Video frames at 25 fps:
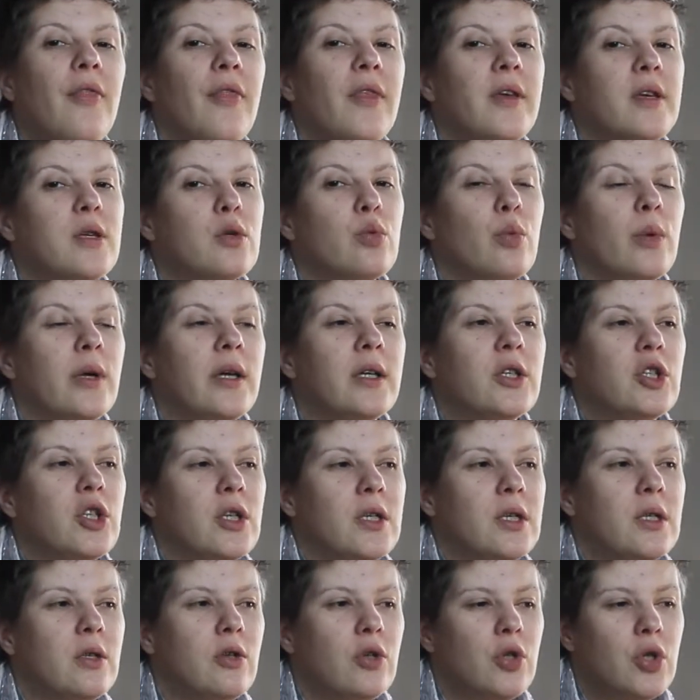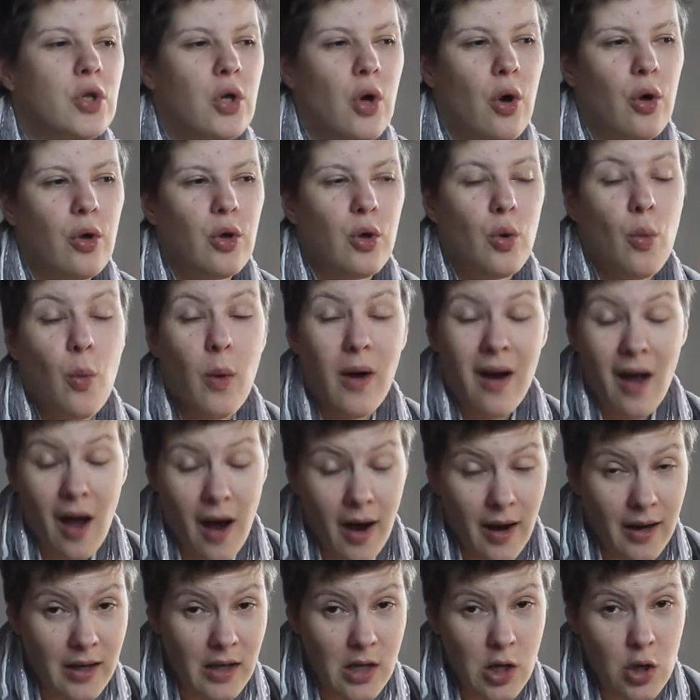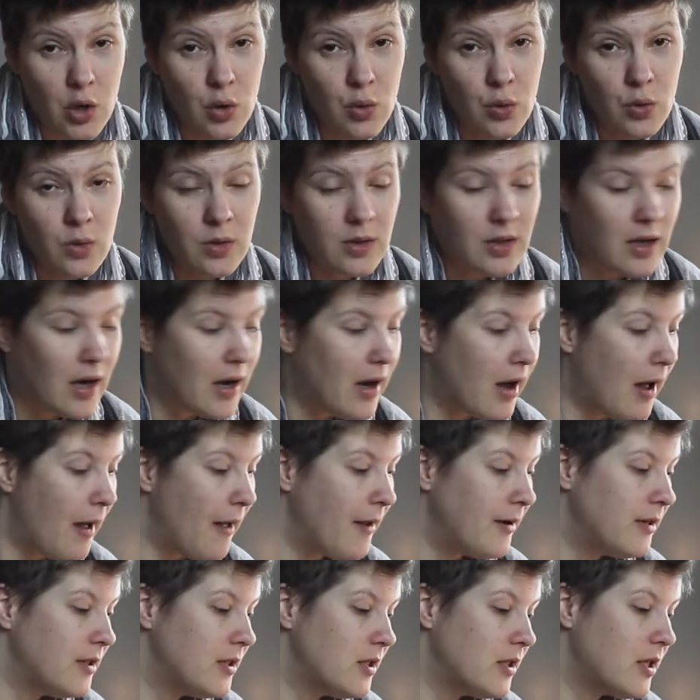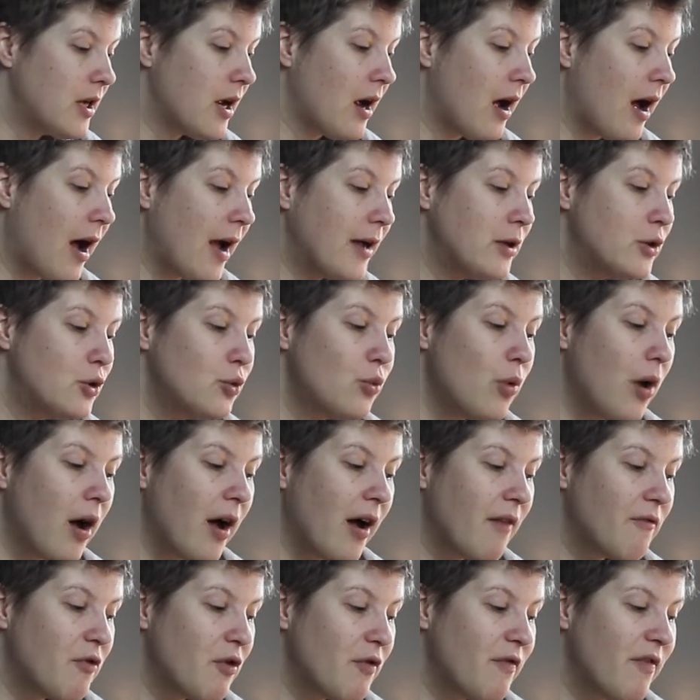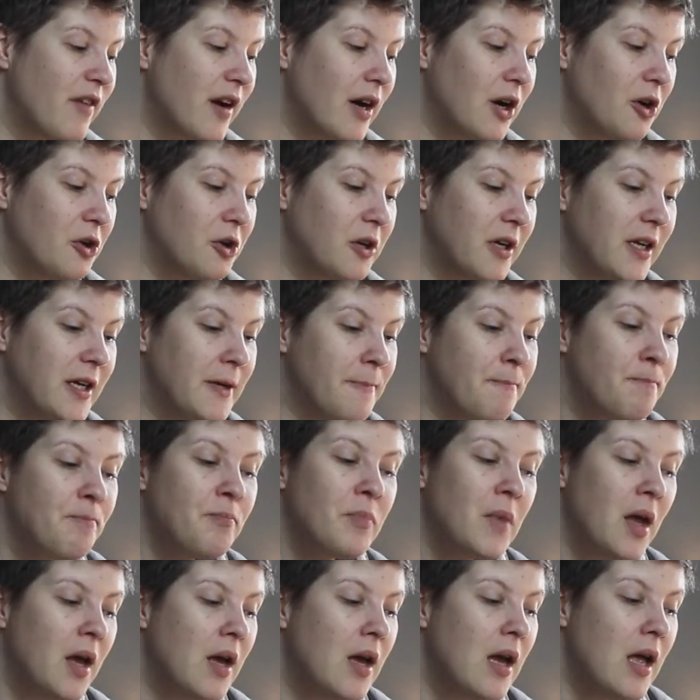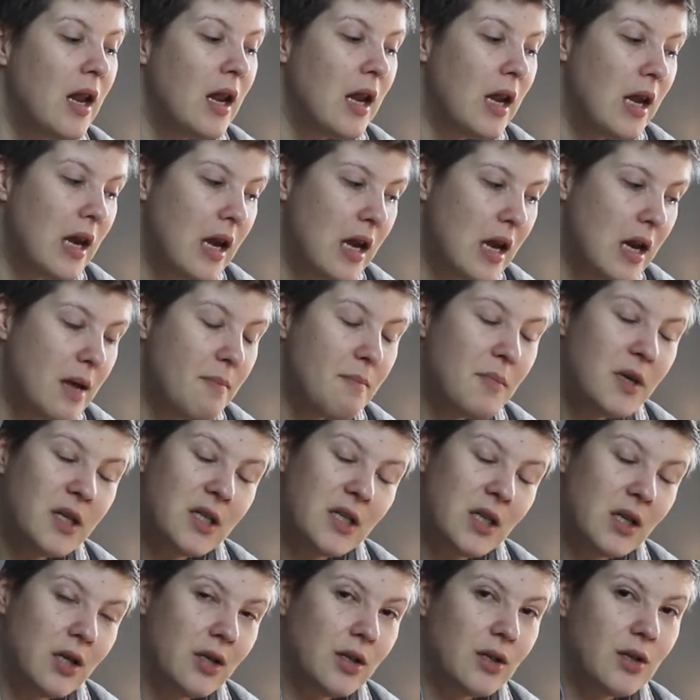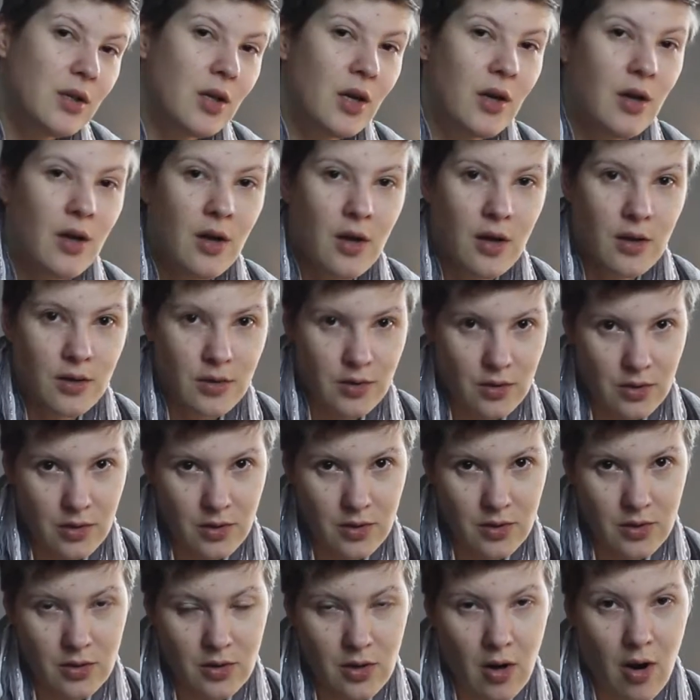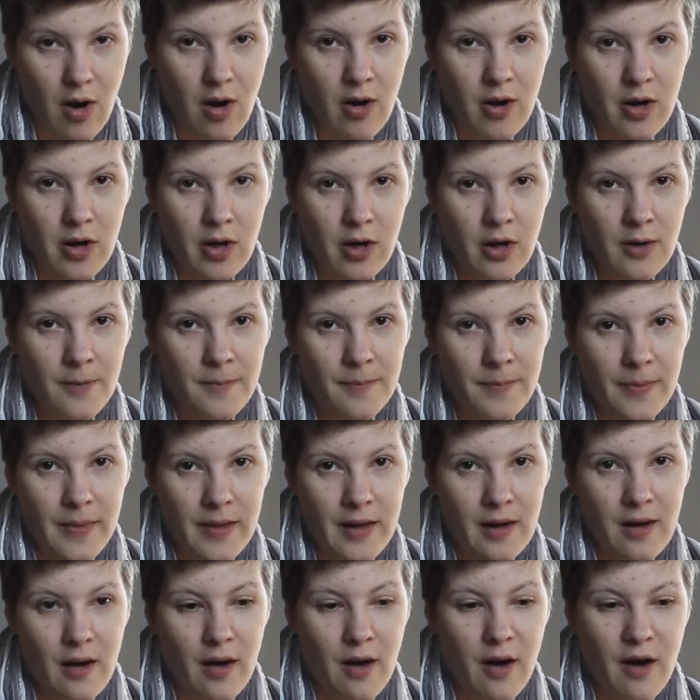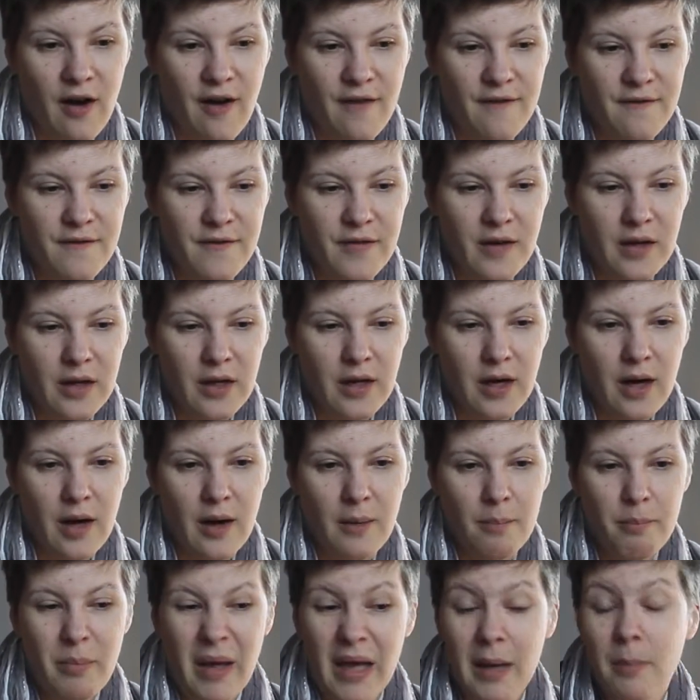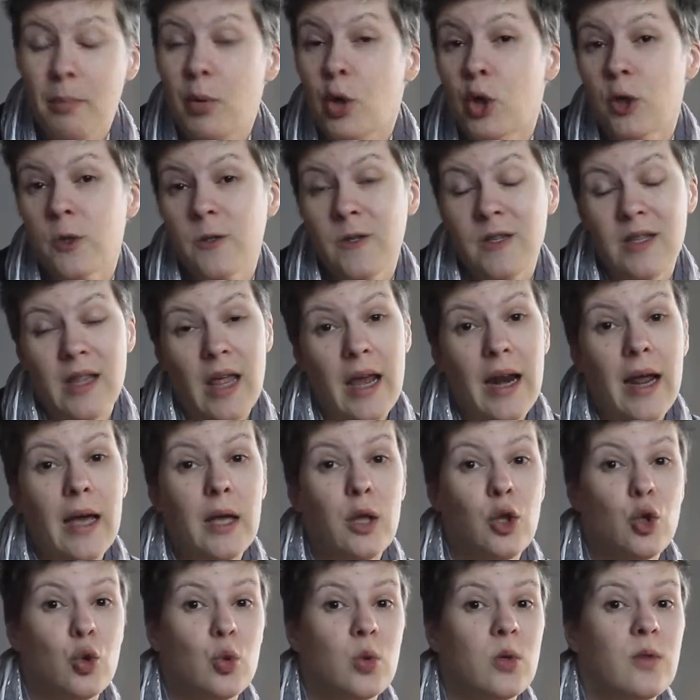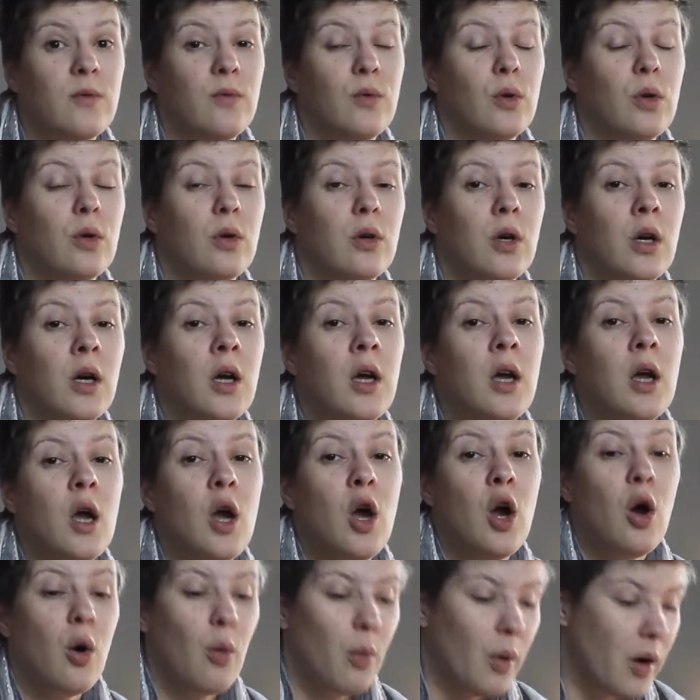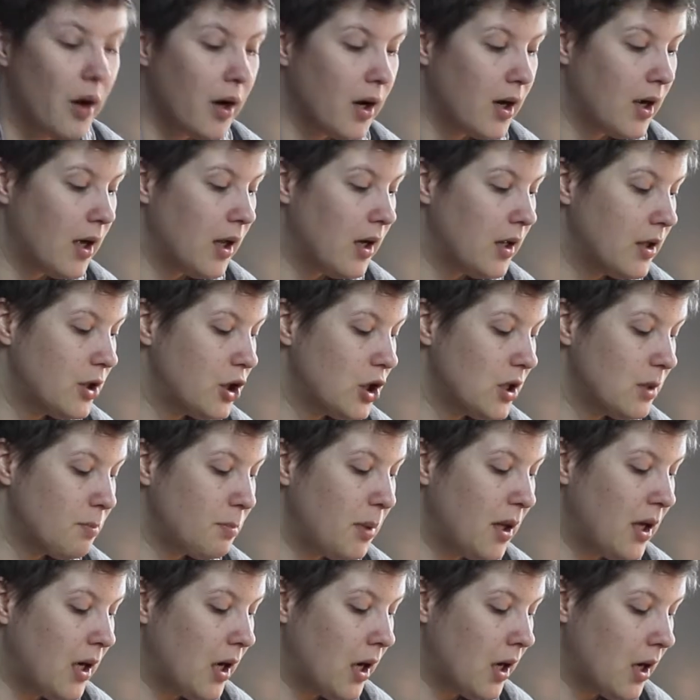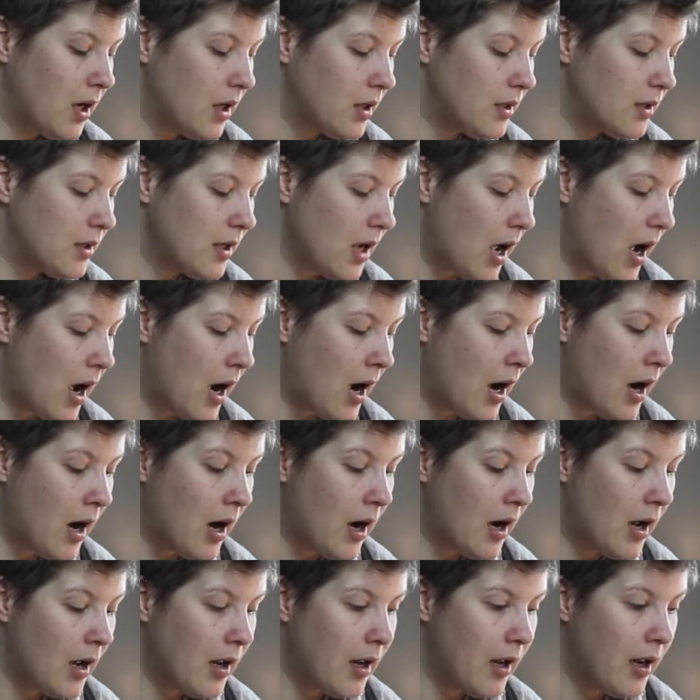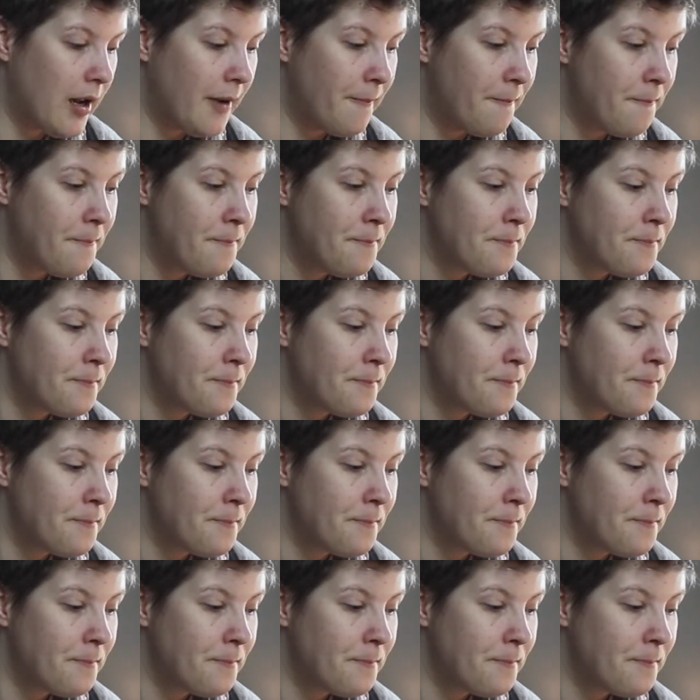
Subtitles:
this week just to show you what I use. And I do have a very limited stock of papers that I use for watercolor just because I